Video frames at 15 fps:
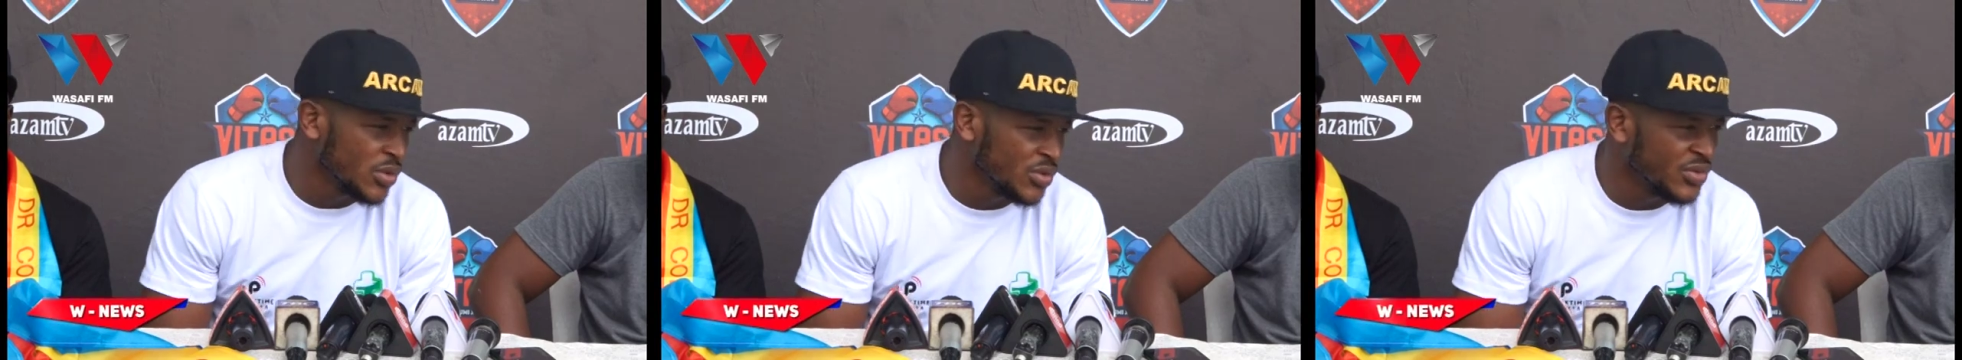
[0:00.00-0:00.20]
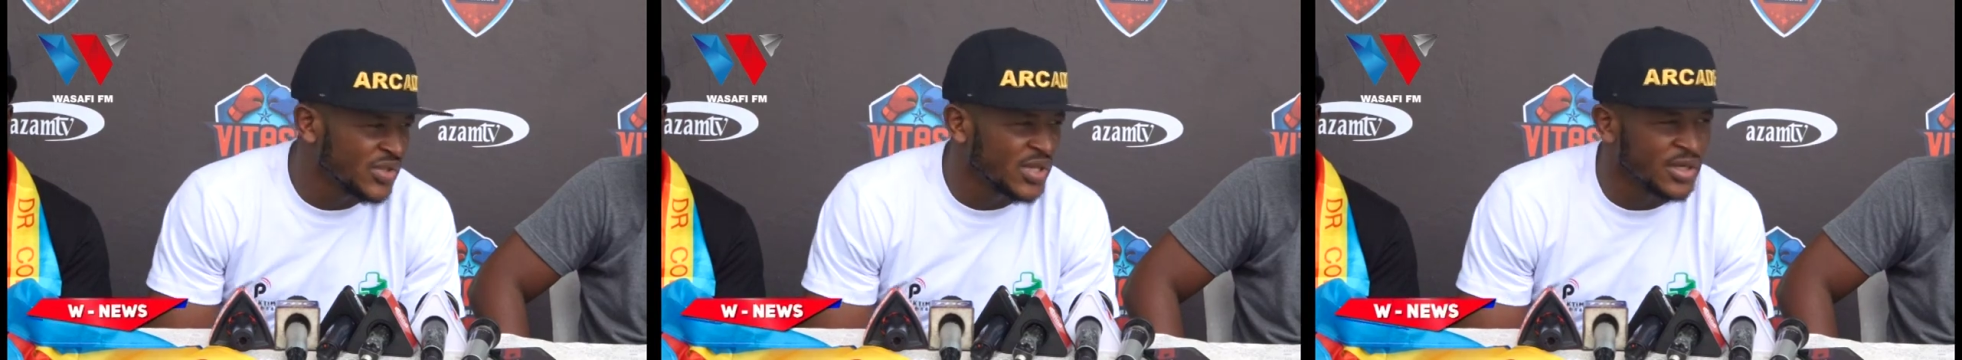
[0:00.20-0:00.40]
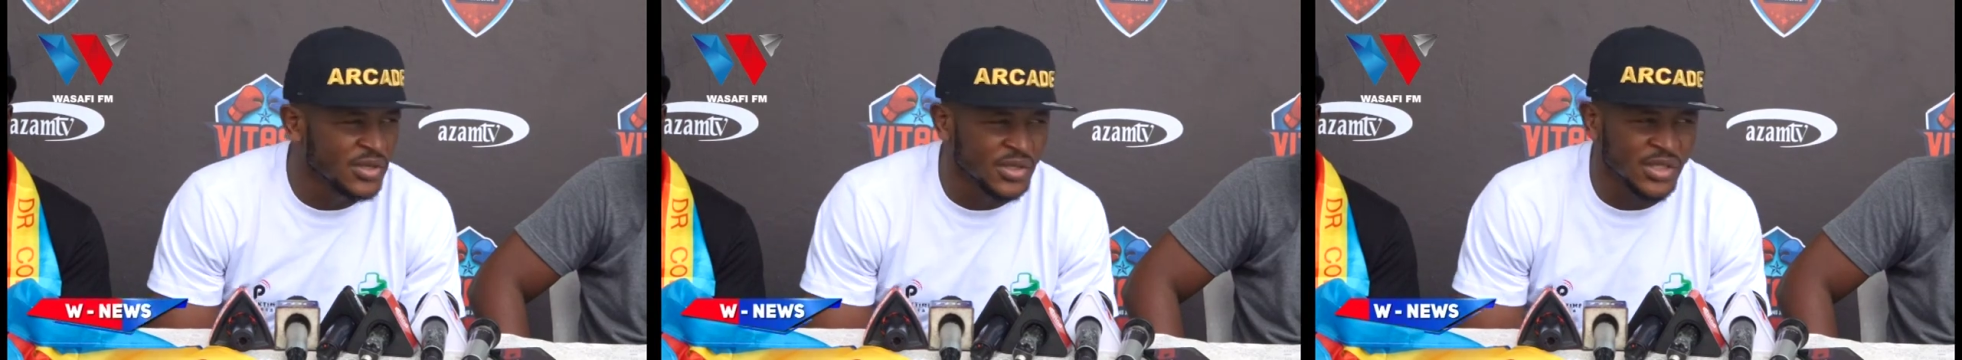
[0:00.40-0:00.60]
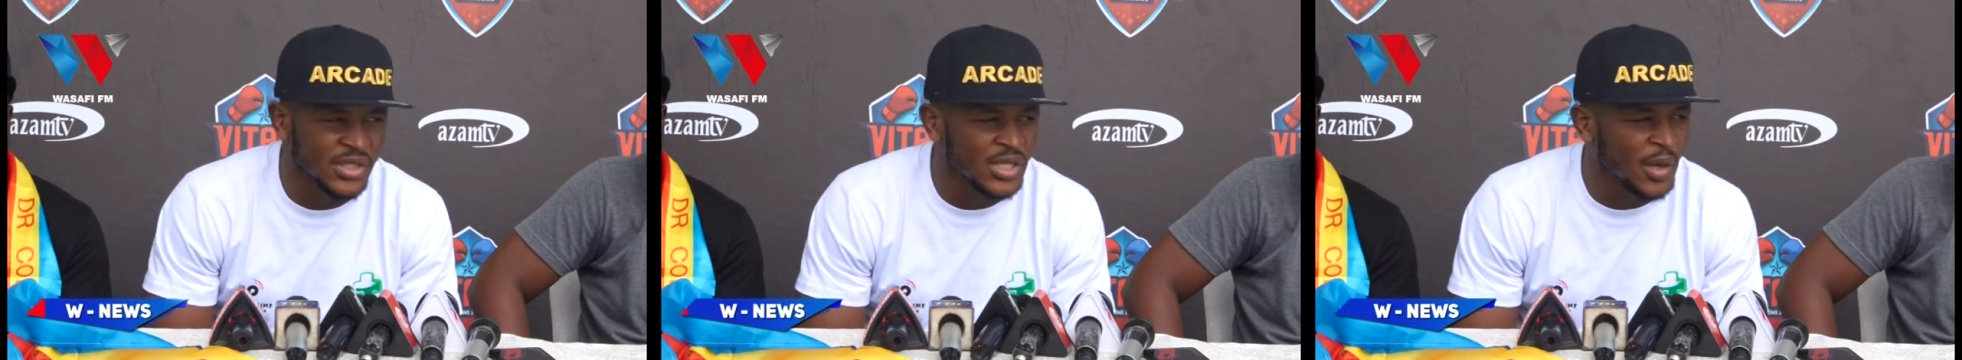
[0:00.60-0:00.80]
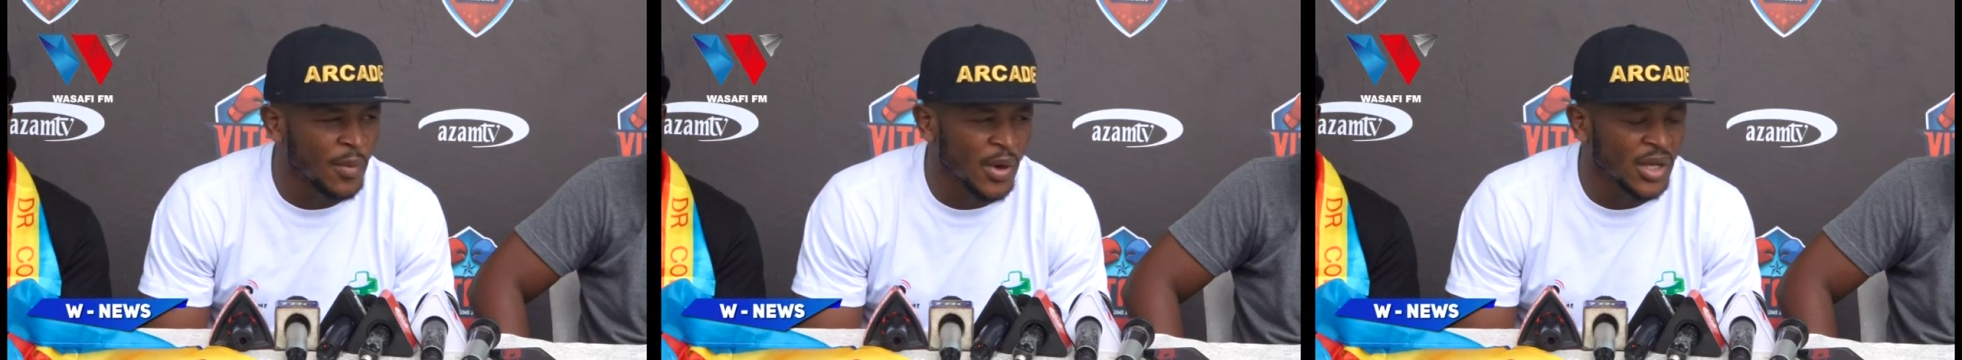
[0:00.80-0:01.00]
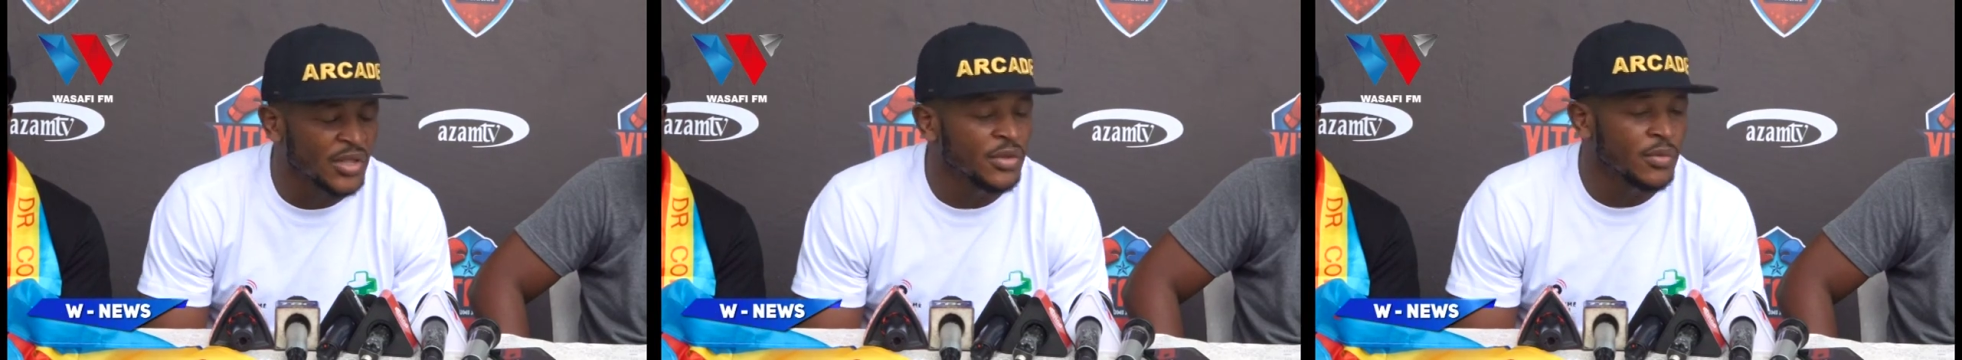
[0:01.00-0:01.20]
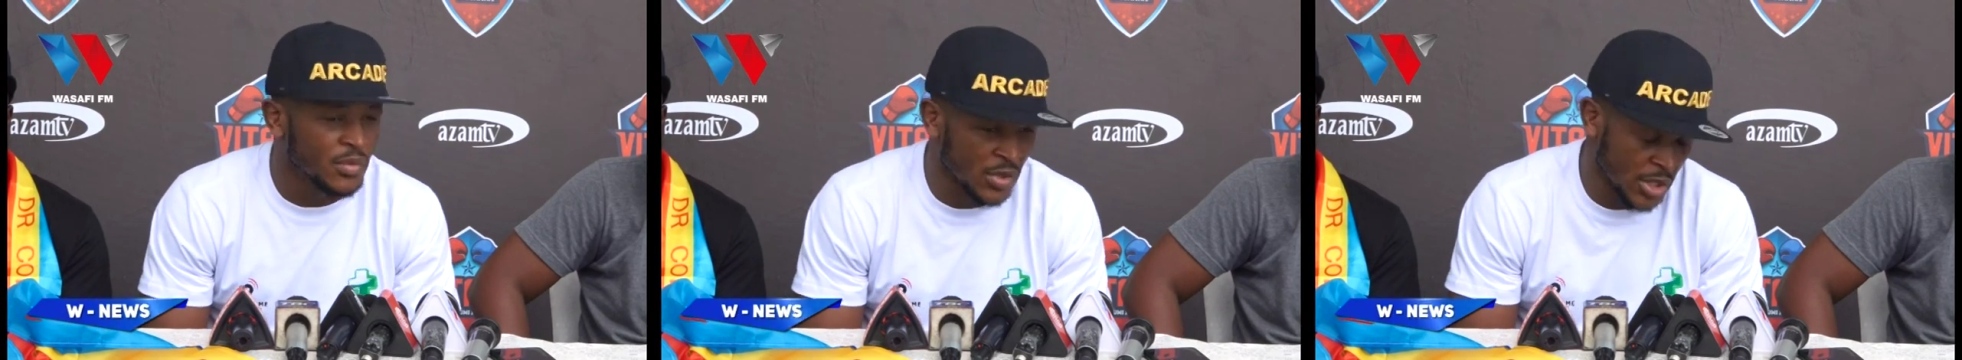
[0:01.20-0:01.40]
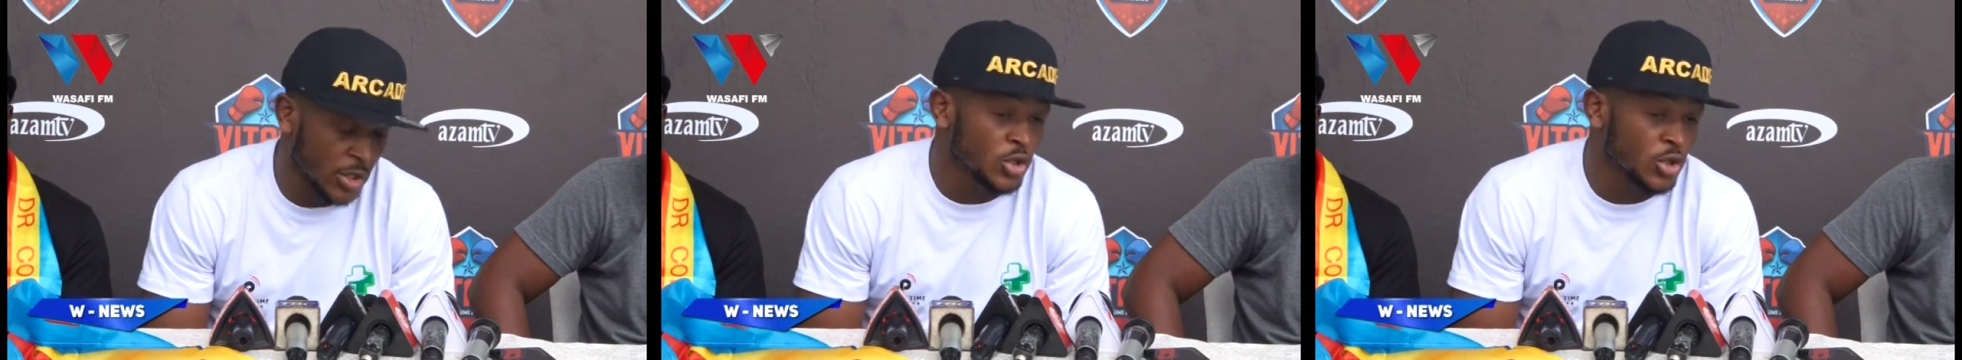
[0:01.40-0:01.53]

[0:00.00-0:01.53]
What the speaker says: Hussein Itaba. They're